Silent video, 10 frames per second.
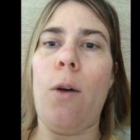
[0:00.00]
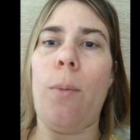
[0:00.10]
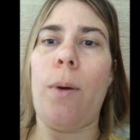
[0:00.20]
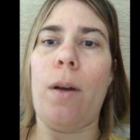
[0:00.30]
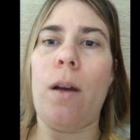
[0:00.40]
to
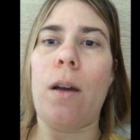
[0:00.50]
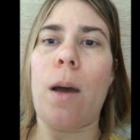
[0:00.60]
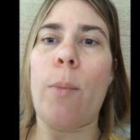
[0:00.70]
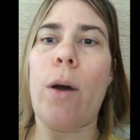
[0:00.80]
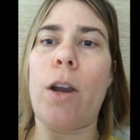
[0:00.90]
help.
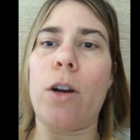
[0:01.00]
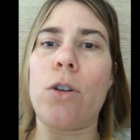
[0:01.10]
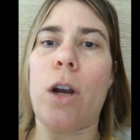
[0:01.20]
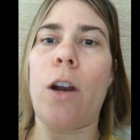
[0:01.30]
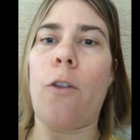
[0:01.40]
I'm out here
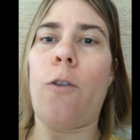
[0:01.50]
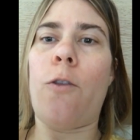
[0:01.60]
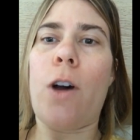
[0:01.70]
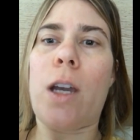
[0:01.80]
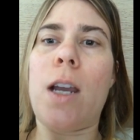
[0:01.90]
trying to
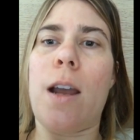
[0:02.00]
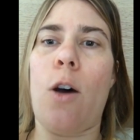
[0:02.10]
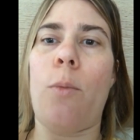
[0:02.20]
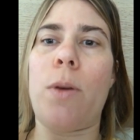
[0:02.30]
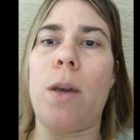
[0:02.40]
fucking
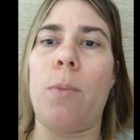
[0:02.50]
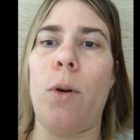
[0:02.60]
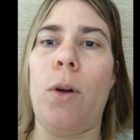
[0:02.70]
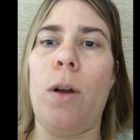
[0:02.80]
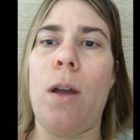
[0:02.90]
help
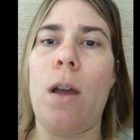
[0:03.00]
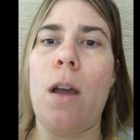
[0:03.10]
people.